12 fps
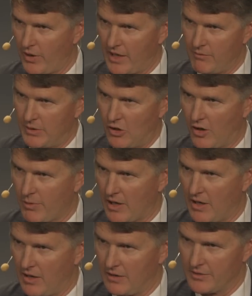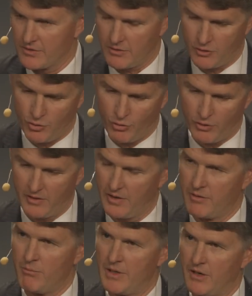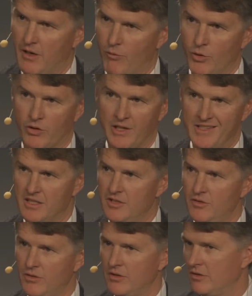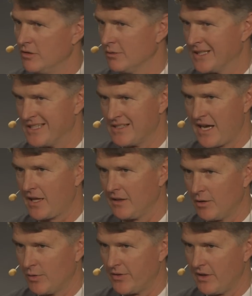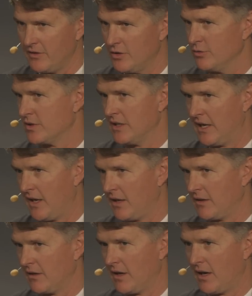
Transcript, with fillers: brand be HarperCollins. Cora and Mira will continue to do exactly what they do today.